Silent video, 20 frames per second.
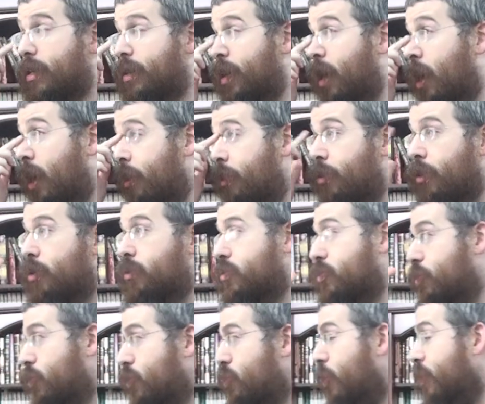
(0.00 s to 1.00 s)
There are
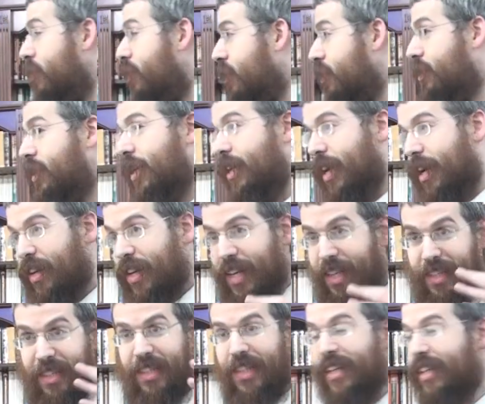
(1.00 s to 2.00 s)
those which want to say now
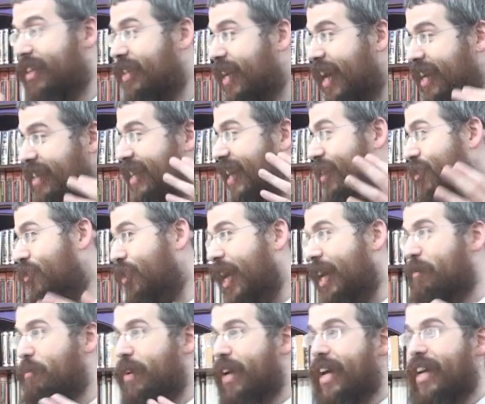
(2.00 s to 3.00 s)
it's there is asach
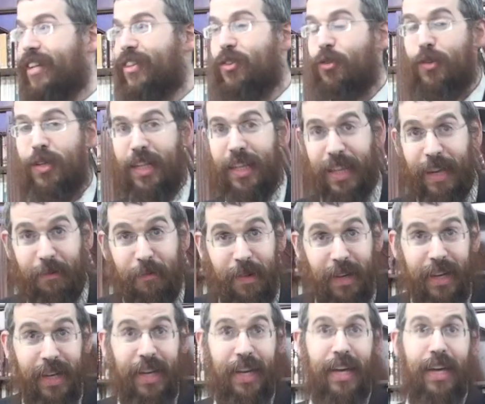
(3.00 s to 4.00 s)
schreiben alle tun in them
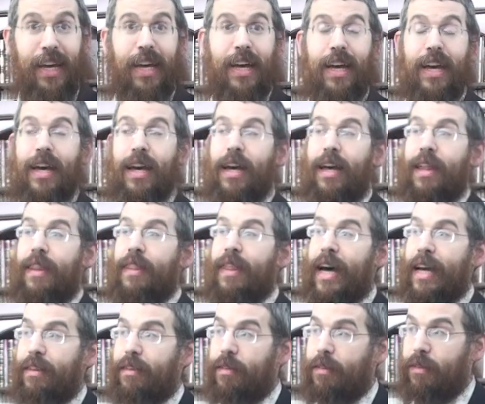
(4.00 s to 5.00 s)

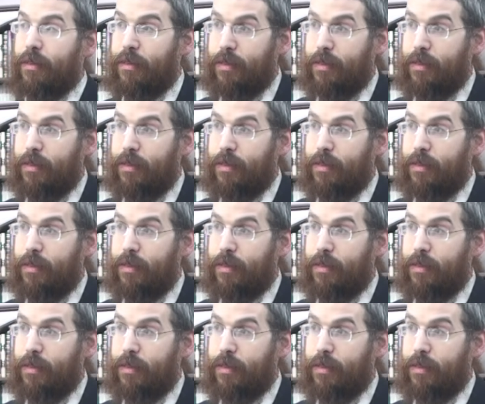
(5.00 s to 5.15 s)
that